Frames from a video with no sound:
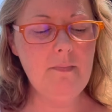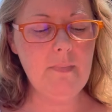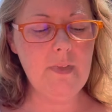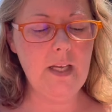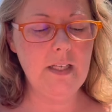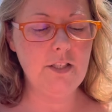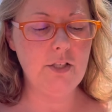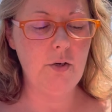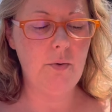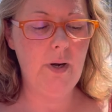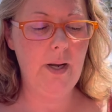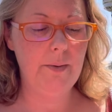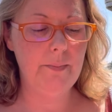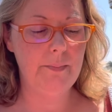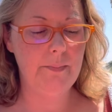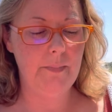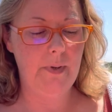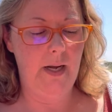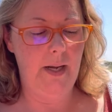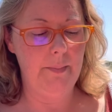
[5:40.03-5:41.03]
So I,
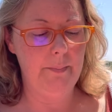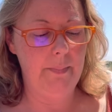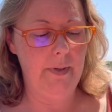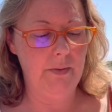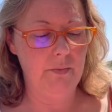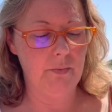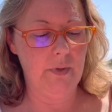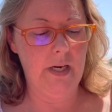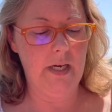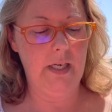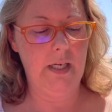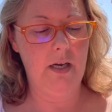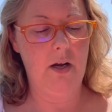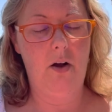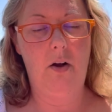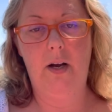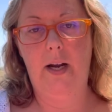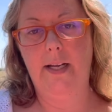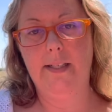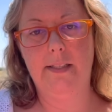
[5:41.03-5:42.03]
I've been reading
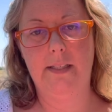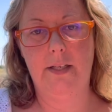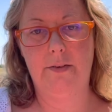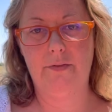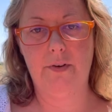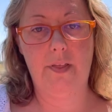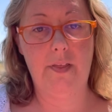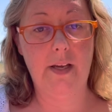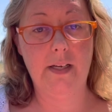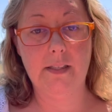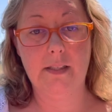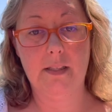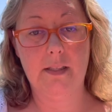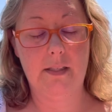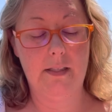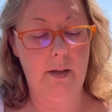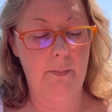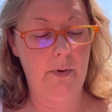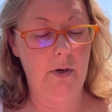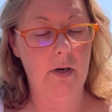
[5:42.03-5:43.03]
all kinds of different things this
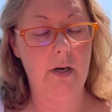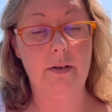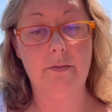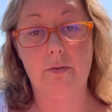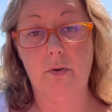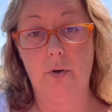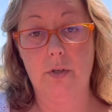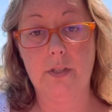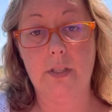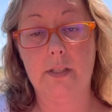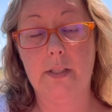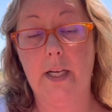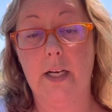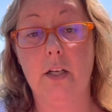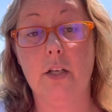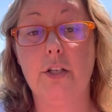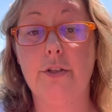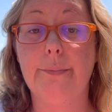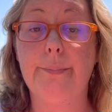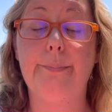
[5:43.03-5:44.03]
summer. And of course, since I
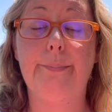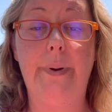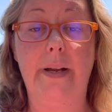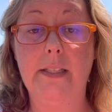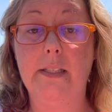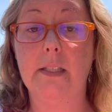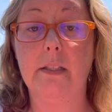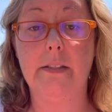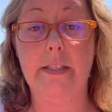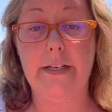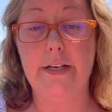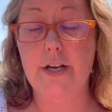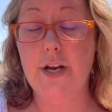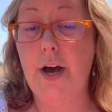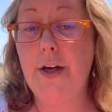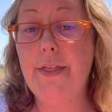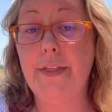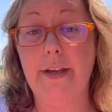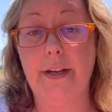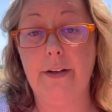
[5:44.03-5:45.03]
could do basically
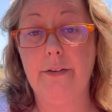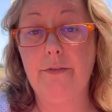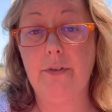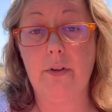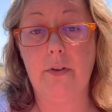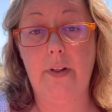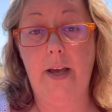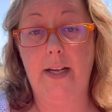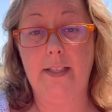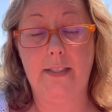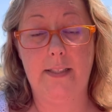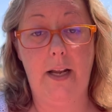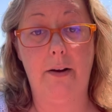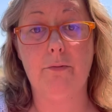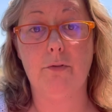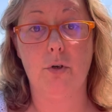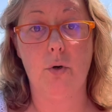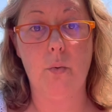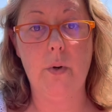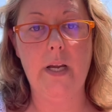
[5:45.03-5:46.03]
nothing for the last
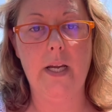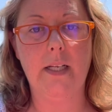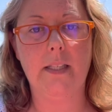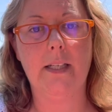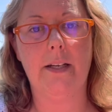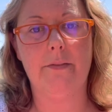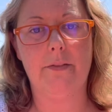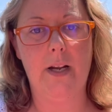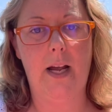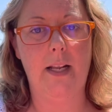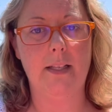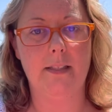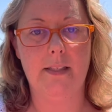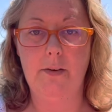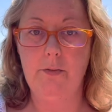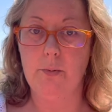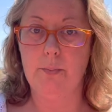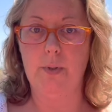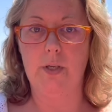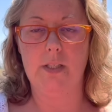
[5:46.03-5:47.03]
several weeks, I've gotten
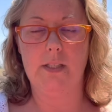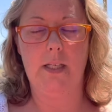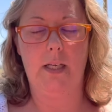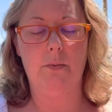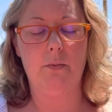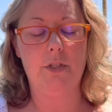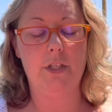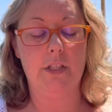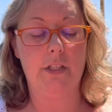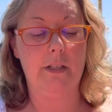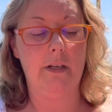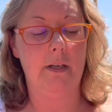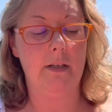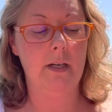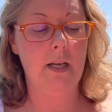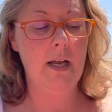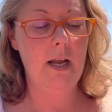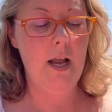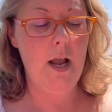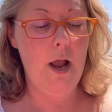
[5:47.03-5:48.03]
several books in, which is good.
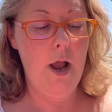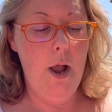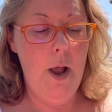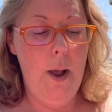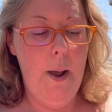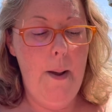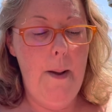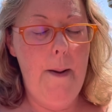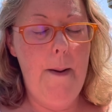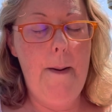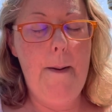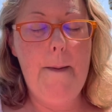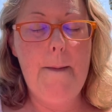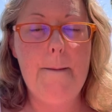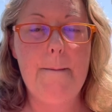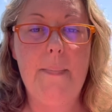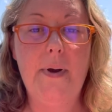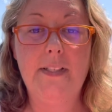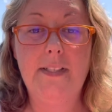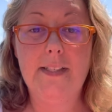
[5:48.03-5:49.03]

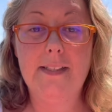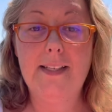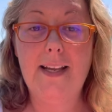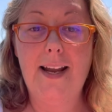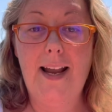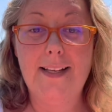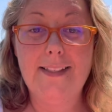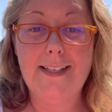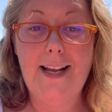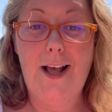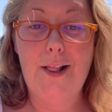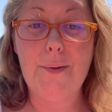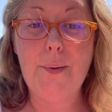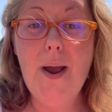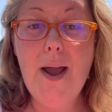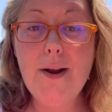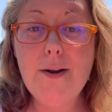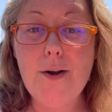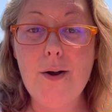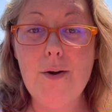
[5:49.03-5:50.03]
But since I got to
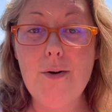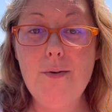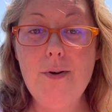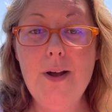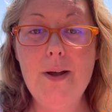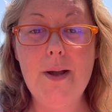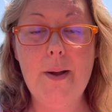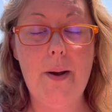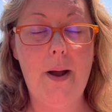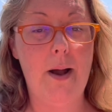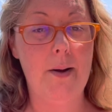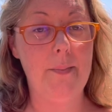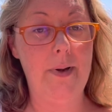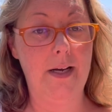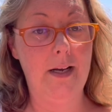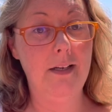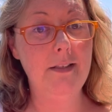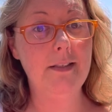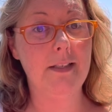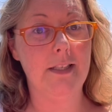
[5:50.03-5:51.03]
Colorado, uh, my
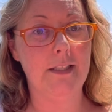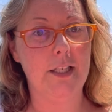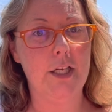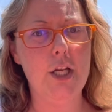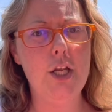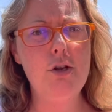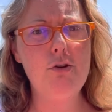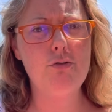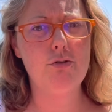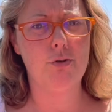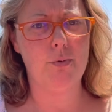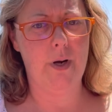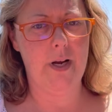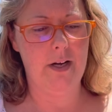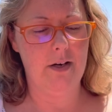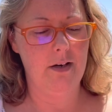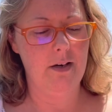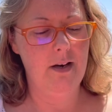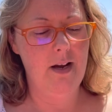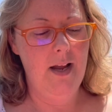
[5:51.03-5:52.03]
cousin is a huge
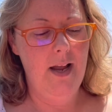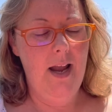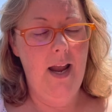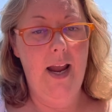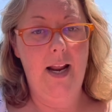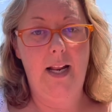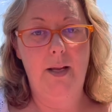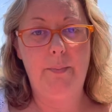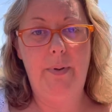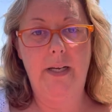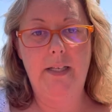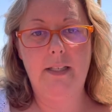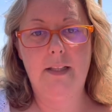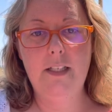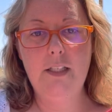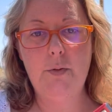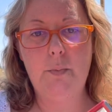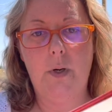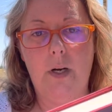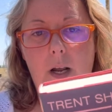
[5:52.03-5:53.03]
reader, and I picked
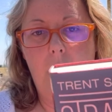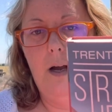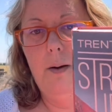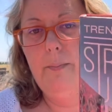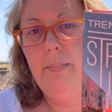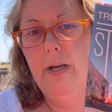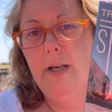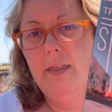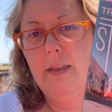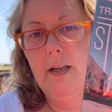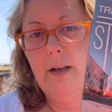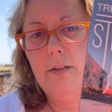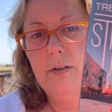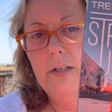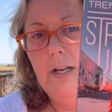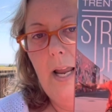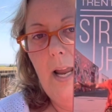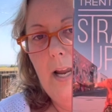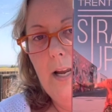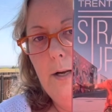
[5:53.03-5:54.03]
this one up the other
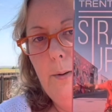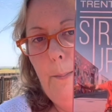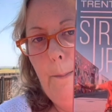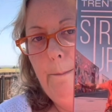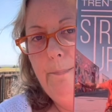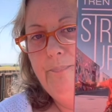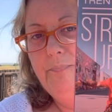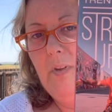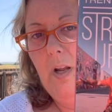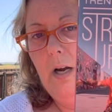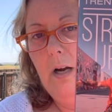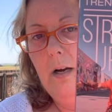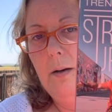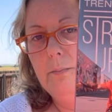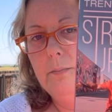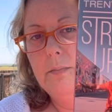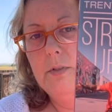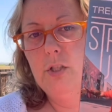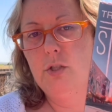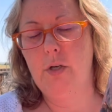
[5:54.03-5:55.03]
day
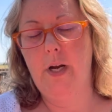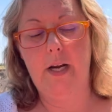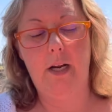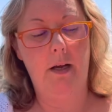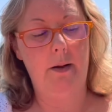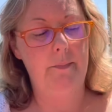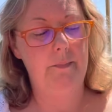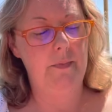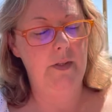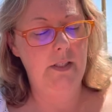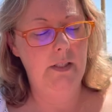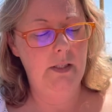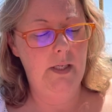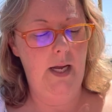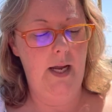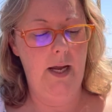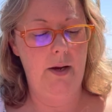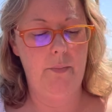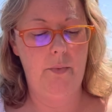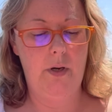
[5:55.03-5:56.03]
um, straight up. This
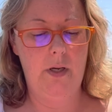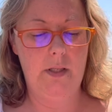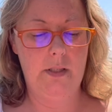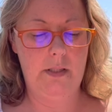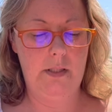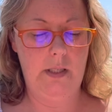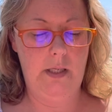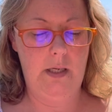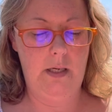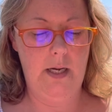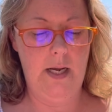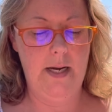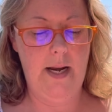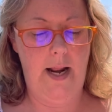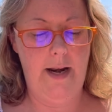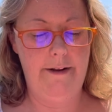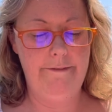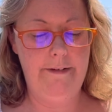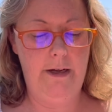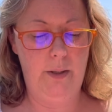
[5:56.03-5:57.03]
guy was uh, an
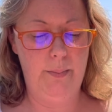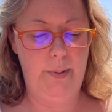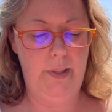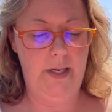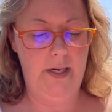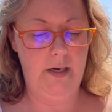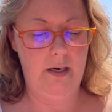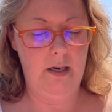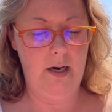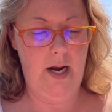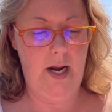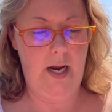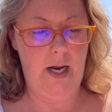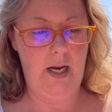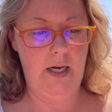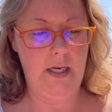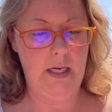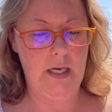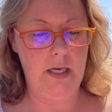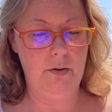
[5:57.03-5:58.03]
NFL player
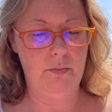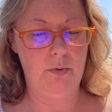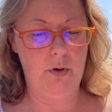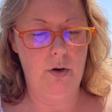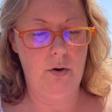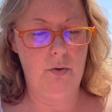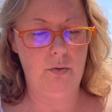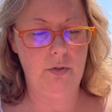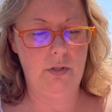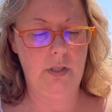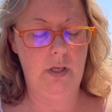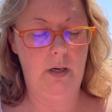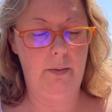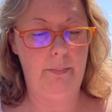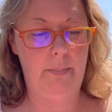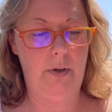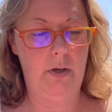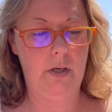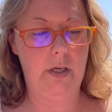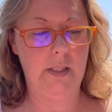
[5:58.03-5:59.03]
and he wrote a
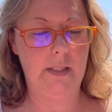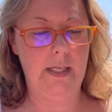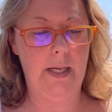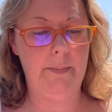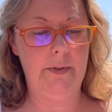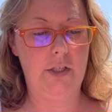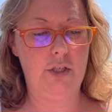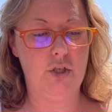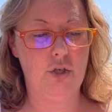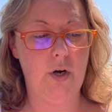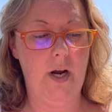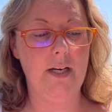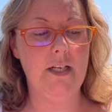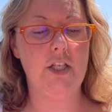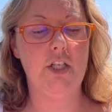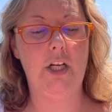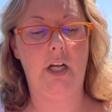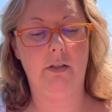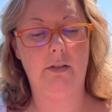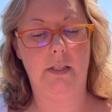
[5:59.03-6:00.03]
book. His name is Trent
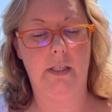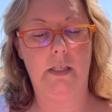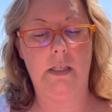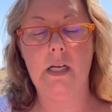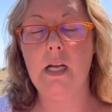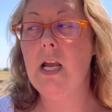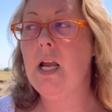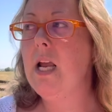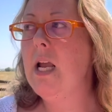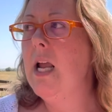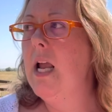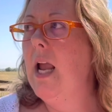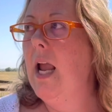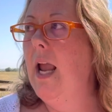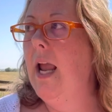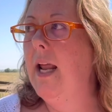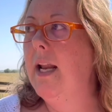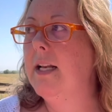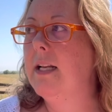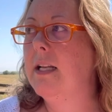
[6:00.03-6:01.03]
Shelton.
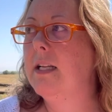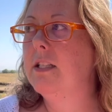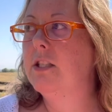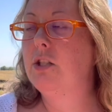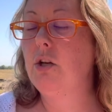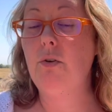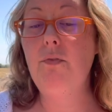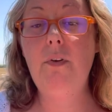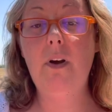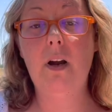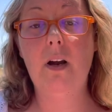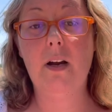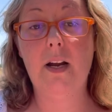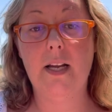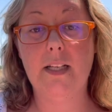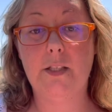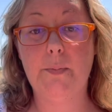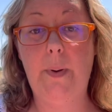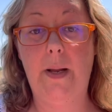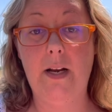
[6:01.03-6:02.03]
And so far,
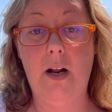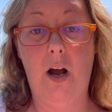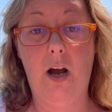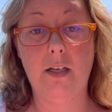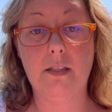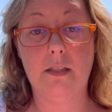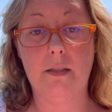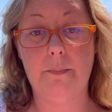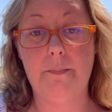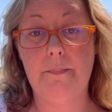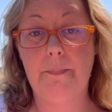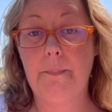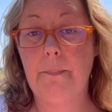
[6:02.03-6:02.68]
it's been awesome.